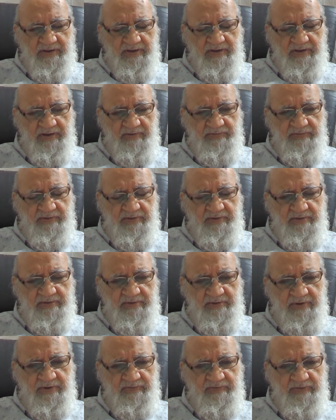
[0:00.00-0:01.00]
of
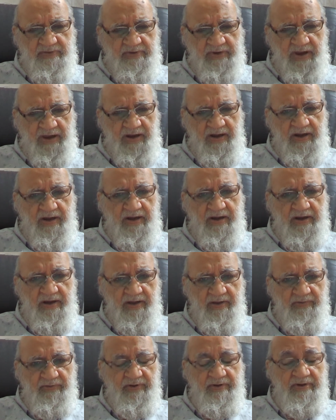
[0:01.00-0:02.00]
the hell and
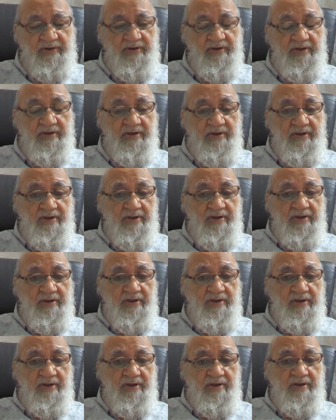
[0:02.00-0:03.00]
heaven,
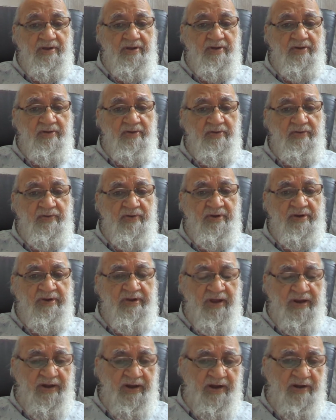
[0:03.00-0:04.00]
one
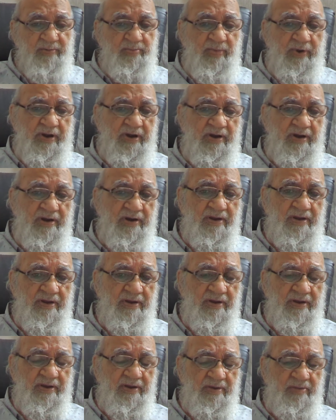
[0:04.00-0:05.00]
cannot build
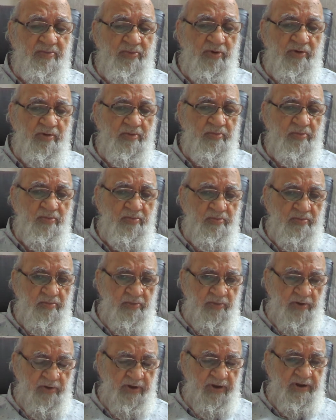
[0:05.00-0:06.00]

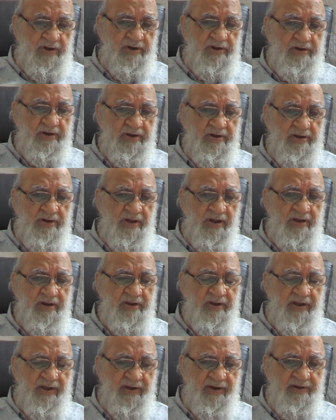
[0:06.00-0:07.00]
morality nor
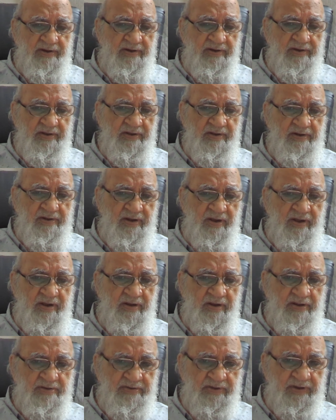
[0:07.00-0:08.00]
character nor
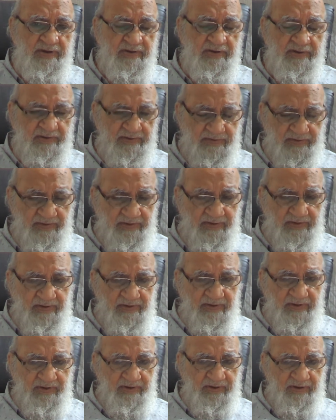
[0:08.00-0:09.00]
nothing.
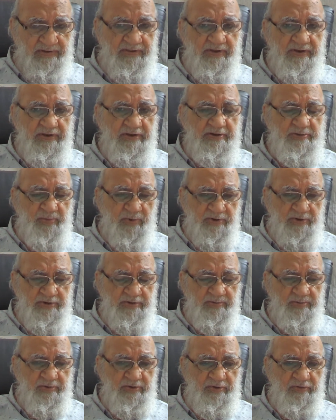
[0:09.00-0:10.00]
Nothing is
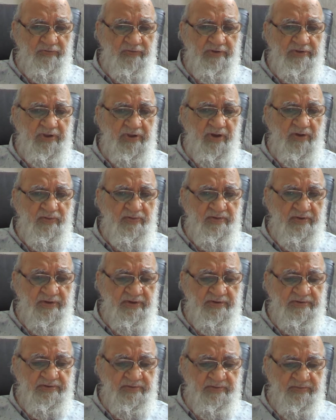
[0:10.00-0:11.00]
possible without
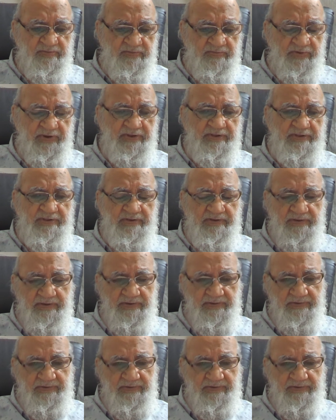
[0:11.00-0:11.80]
this faith.